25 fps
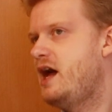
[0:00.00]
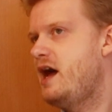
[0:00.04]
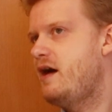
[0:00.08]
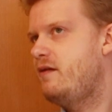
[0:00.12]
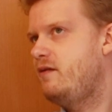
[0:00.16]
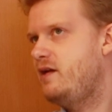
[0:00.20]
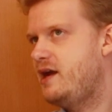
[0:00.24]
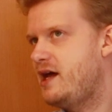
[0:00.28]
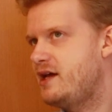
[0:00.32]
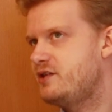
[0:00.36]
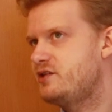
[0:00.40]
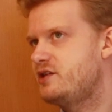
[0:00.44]

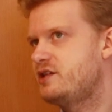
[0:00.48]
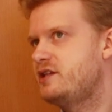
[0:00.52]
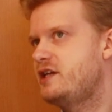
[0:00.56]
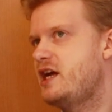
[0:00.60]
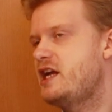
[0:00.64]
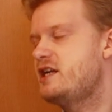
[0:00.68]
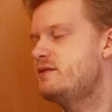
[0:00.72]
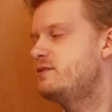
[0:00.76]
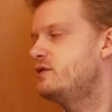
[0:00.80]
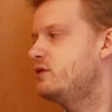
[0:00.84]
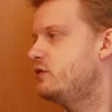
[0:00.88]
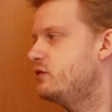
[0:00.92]
have less
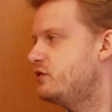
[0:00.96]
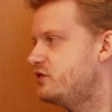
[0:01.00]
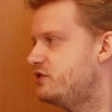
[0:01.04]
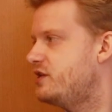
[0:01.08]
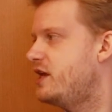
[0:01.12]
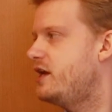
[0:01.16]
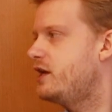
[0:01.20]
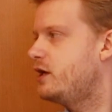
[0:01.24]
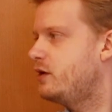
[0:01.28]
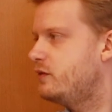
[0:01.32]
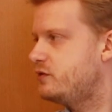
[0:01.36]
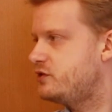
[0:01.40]
engagement and
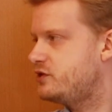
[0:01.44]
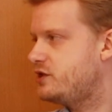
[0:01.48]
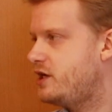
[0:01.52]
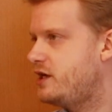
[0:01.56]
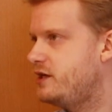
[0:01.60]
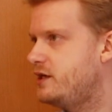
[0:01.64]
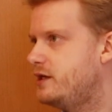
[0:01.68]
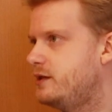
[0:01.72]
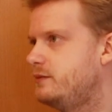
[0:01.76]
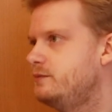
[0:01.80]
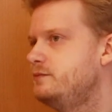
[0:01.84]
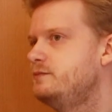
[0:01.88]
understanding of
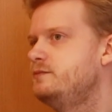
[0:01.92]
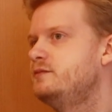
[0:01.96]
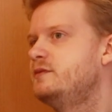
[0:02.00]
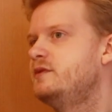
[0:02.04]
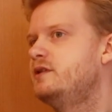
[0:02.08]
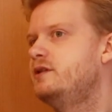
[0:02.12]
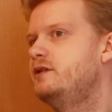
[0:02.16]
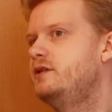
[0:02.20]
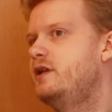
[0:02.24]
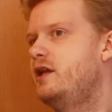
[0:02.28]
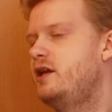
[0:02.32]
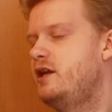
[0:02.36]
China
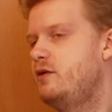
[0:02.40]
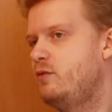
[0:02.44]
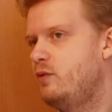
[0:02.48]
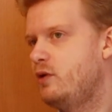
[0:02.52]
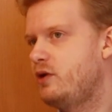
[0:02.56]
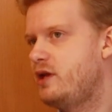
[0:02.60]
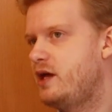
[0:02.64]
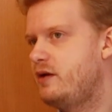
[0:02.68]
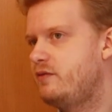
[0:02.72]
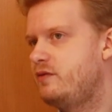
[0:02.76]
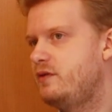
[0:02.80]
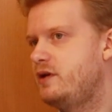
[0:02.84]
than they
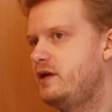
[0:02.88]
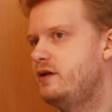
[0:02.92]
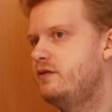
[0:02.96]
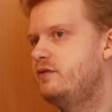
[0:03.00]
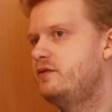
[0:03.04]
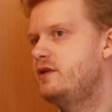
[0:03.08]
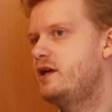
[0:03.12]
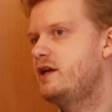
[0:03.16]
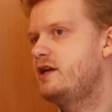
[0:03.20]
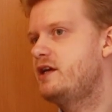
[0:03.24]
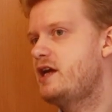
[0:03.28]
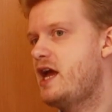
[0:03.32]
would have
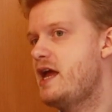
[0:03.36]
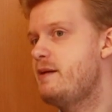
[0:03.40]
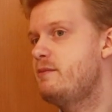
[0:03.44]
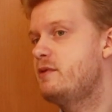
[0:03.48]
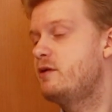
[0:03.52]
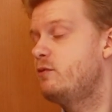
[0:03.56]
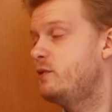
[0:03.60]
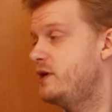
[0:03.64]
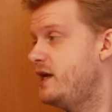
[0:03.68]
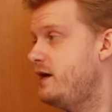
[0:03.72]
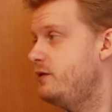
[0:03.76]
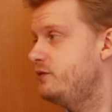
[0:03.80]
if they
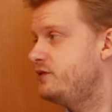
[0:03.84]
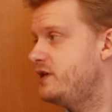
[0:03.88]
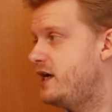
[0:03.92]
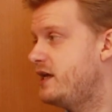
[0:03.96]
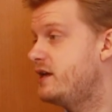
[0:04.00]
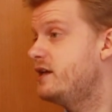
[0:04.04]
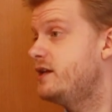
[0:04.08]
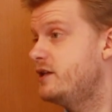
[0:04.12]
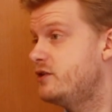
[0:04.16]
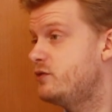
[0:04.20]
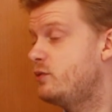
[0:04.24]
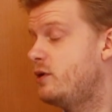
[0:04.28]
came here without
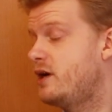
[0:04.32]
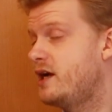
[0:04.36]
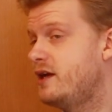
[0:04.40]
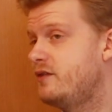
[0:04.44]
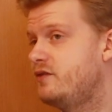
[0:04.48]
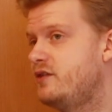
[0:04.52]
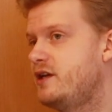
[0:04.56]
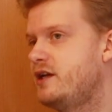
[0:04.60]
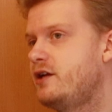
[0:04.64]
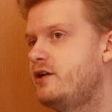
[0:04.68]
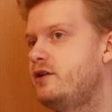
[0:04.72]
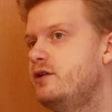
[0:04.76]
that. And that's why
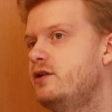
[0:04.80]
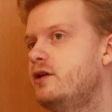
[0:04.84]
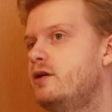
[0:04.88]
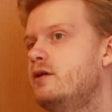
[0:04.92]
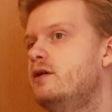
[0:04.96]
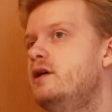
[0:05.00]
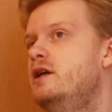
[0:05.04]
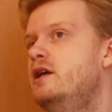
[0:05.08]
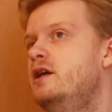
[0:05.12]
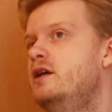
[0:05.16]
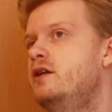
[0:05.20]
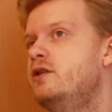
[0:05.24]
I think, you
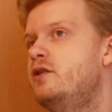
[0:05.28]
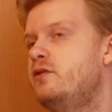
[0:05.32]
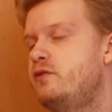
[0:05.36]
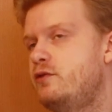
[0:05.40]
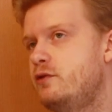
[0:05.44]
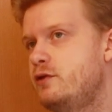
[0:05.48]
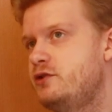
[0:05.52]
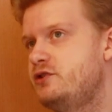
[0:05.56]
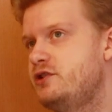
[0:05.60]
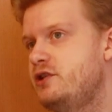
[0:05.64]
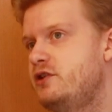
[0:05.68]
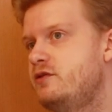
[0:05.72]
know, the
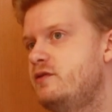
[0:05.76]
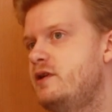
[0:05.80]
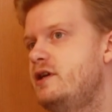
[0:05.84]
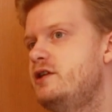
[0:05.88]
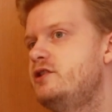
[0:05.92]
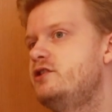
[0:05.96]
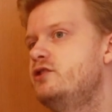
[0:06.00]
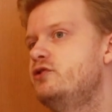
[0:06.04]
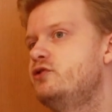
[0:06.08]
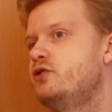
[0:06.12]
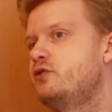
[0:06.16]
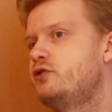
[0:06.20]
first
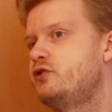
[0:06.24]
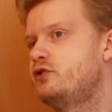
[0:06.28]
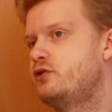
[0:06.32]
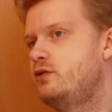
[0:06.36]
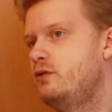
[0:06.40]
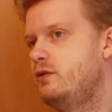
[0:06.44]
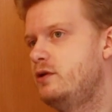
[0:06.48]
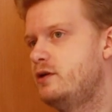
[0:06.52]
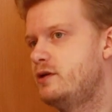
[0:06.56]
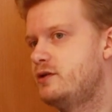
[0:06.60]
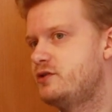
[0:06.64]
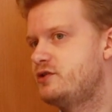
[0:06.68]
generations of
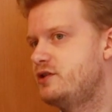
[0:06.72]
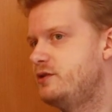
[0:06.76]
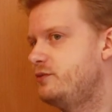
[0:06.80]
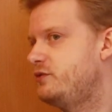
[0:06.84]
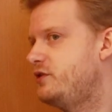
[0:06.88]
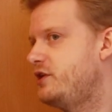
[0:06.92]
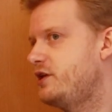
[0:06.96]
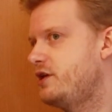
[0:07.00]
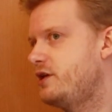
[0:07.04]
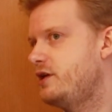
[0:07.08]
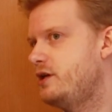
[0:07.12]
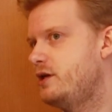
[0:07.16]
scholars,
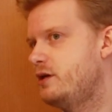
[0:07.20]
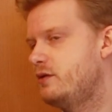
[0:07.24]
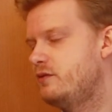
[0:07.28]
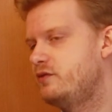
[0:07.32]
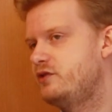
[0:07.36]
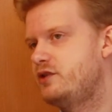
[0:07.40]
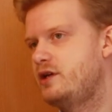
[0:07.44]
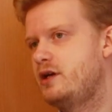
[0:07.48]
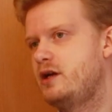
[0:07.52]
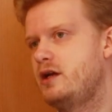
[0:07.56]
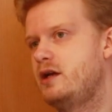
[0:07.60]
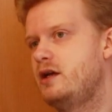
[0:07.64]
and thinking here
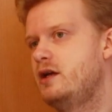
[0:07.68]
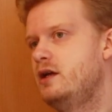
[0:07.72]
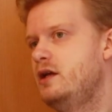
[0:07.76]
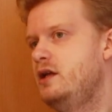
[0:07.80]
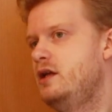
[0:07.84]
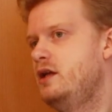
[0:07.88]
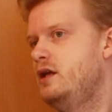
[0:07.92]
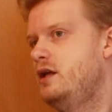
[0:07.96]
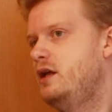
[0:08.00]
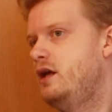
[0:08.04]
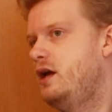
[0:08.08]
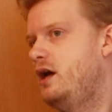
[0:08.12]
of, say,
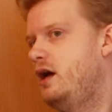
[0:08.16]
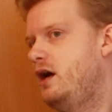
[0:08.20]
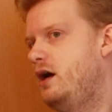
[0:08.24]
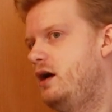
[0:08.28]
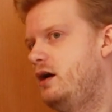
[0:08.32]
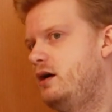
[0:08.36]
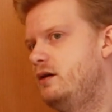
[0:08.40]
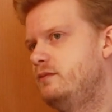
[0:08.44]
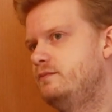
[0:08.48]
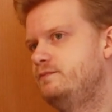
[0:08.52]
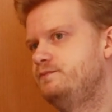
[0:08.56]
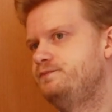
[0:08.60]

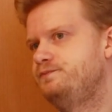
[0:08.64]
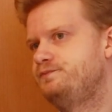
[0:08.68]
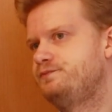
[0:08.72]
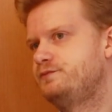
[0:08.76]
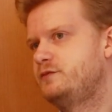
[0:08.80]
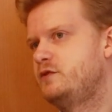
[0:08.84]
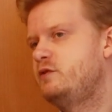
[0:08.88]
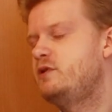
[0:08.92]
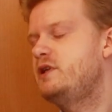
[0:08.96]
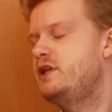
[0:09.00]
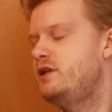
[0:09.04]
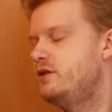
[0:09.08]

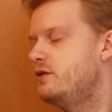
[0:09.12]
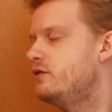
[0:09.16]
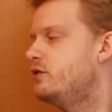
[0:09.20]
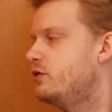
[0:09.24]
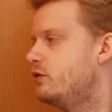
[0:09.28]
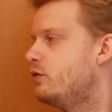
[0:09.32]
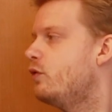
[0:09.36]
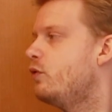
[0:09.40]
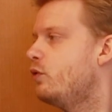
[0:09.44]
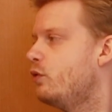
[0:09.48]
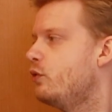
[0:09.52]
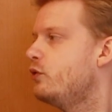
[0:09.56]
really
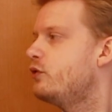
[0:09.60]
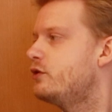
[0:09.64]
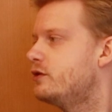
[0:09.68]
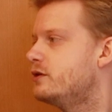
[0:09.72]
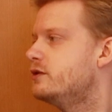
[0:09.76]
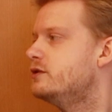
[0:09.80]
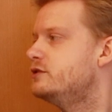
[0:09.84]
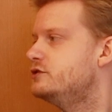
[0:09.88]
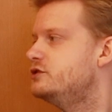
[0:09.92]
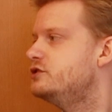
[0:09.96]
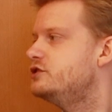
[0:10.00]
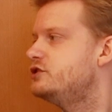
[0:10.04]
the
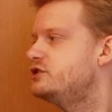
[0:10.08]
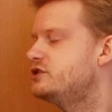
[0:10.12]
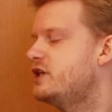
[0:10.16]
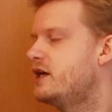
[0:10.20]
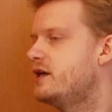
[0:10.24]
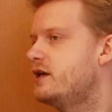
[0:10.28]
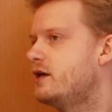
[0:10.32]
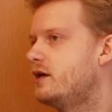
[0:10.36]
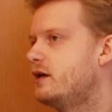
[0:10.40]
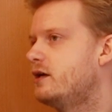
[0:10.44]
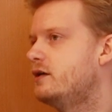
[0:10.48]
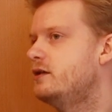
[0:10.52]
older
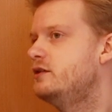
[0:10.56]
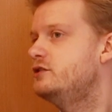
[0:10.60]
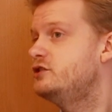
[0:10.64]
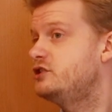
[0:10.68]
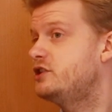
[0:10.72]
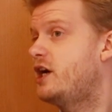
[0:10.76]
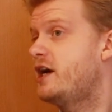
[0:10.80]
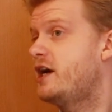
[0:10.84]
China